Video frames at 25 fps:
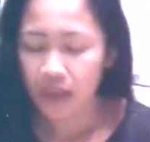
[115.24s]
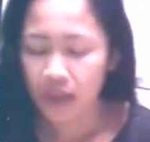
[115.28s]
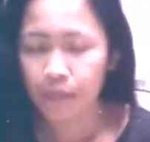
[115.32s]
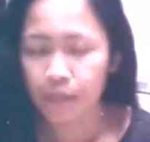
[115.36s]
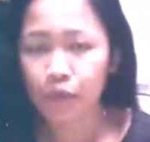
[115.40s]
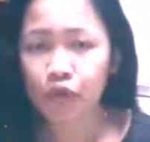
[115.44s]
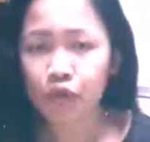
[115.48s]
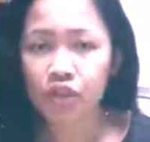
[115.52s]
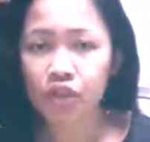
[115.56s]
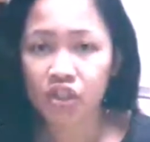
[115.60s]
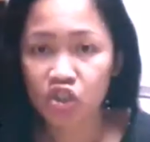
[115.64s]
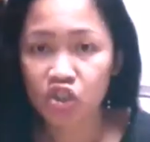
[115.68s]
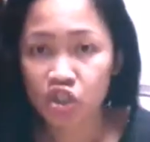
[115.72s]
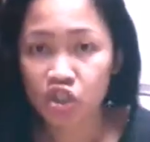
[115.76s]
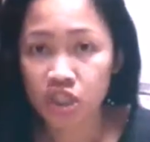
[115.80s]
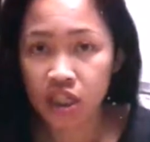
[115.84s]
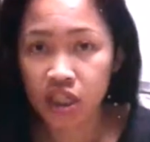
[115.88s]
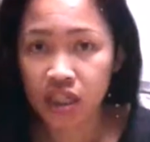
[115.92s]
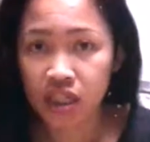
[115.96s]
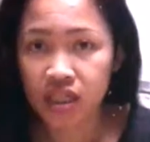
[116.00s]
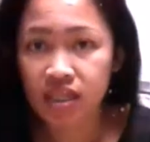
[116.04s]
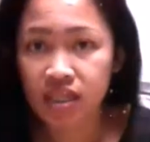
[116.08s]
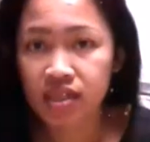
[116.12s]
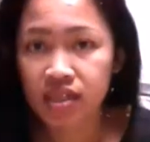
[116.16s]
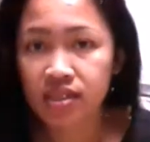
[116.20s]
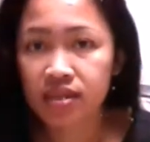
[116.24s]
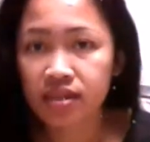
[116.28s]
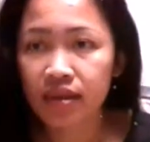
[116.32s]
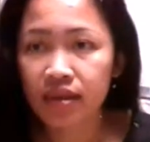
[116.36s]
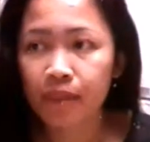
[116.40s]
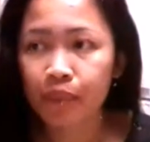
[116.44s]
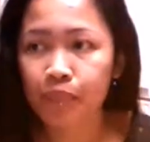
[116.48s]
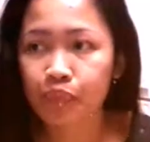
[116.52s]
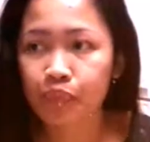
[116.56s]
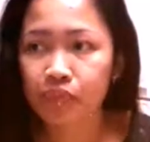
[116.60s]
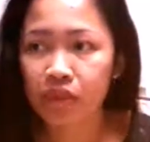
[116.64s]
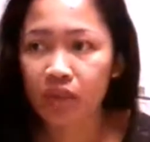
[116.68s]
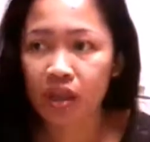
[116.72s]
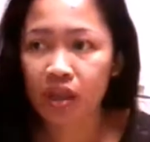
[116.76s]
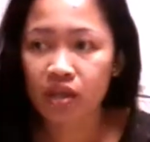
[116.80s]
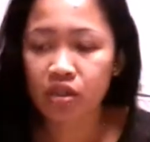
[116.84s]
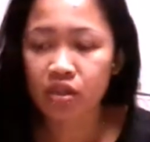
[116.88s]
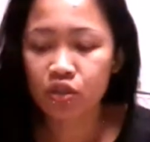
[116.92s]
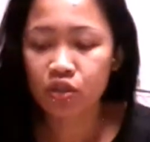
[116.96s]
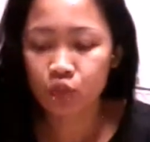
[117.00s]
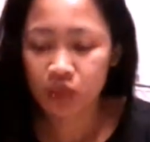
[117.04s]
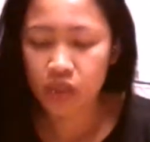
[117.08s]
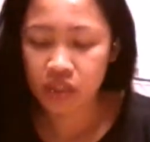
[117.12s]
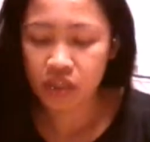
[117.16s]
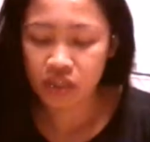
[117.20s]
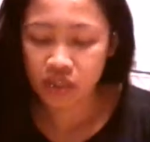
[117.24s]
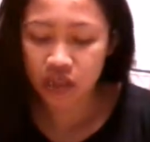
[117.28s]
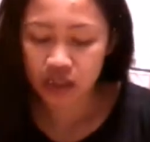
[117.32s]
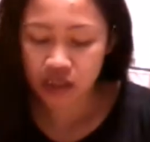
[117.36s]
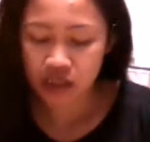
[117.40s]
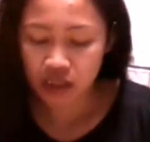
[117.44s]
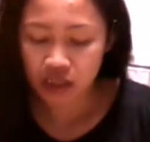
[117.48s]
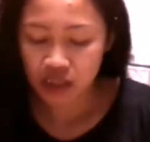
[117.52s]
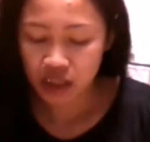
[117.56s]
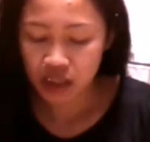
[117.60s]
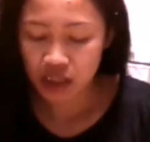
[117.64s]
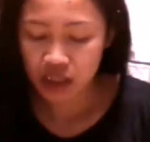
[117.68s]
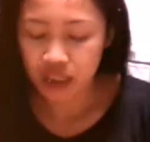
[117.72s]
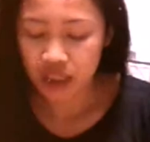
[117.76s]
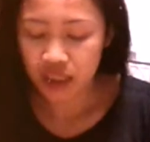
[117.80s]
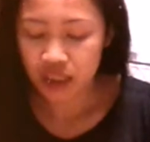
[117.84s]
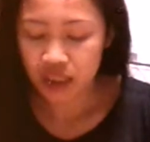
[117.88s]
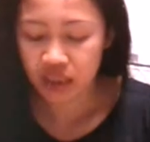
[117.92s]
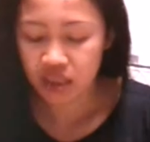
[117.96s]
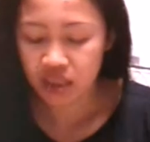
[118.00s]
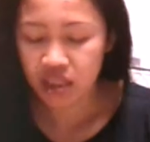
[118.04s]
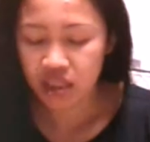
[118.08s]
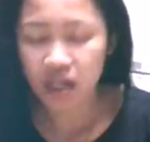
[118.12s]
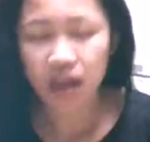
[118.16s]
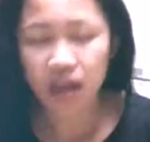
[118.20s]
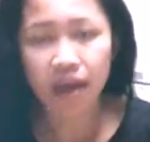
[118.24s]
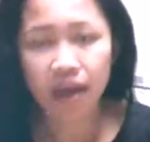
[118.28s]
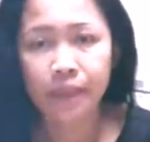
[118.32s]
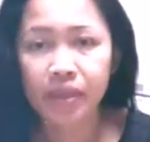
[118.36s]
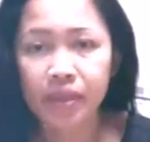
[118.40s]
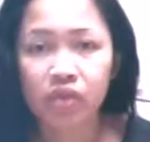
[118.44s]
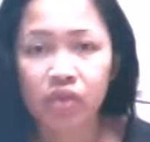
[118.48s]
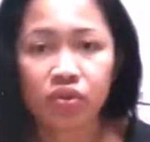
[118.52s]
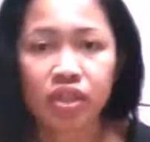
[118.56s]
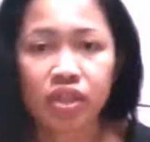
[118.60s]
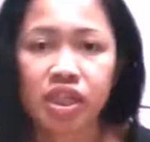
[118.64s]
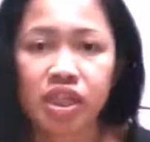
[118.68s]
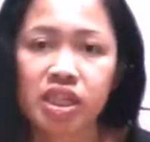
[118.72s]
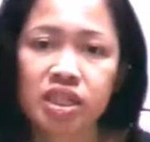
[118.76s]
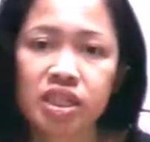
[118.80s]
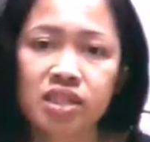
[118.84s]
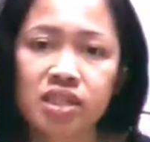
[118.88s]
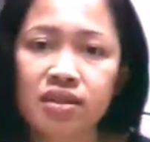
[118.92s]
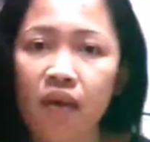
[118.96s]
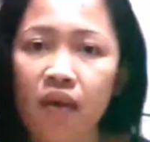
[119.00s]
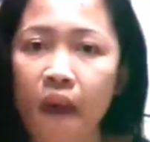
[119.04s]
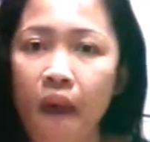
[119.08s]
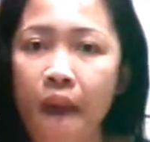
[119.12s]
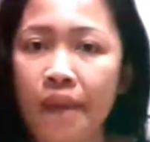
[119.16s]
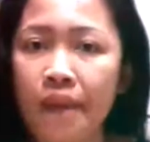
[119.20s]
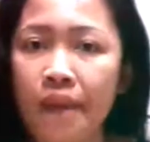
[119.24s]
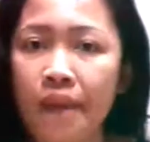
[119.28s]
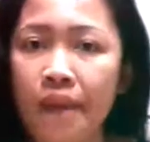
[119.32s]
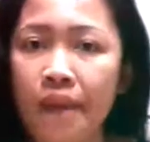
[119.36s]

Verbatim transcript: I put a cheese sweet cheese and salami on this